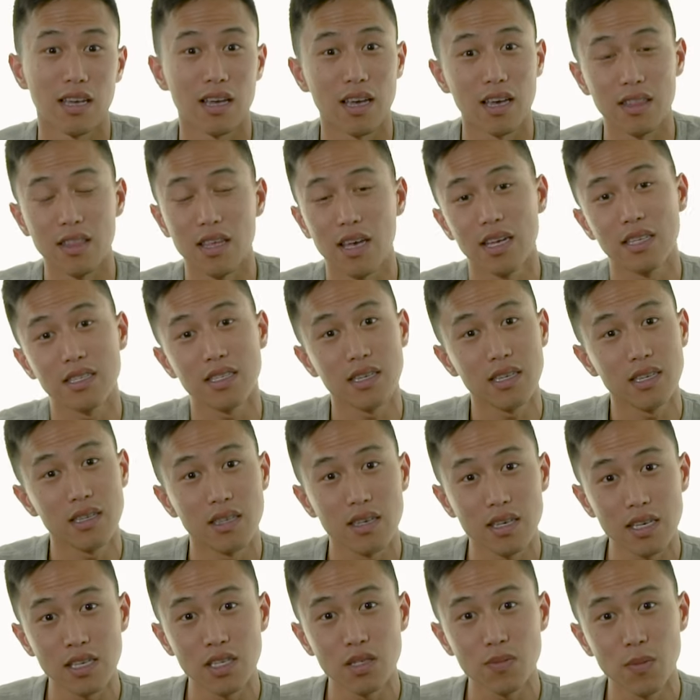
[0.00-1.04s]
And then at the end of
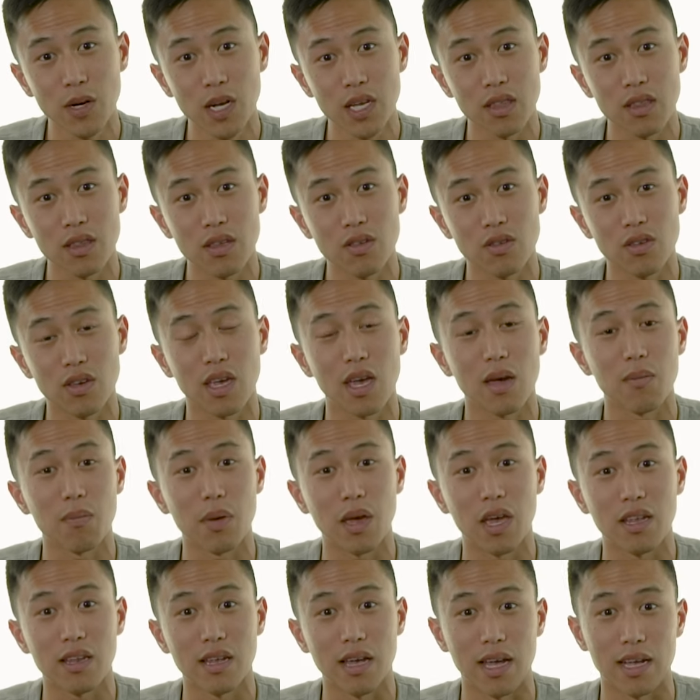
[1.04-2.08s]
each month, you get
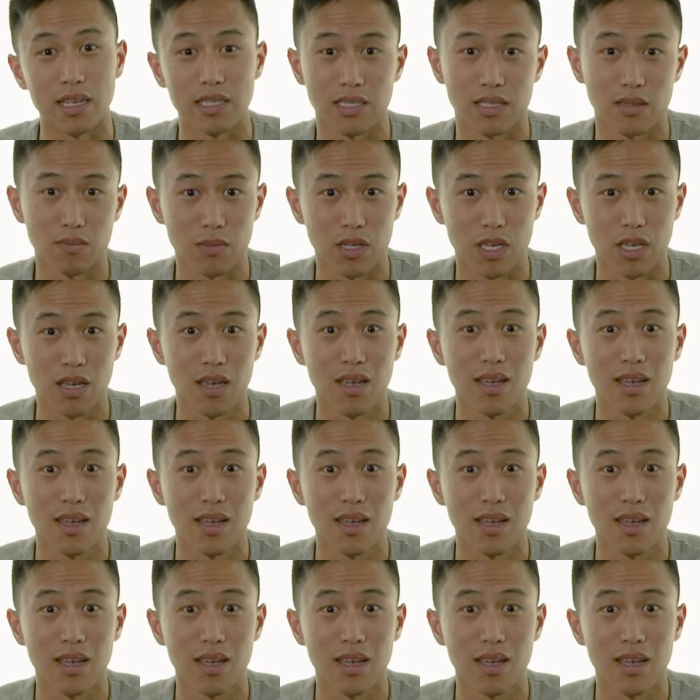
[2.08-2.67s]
paid handsomely.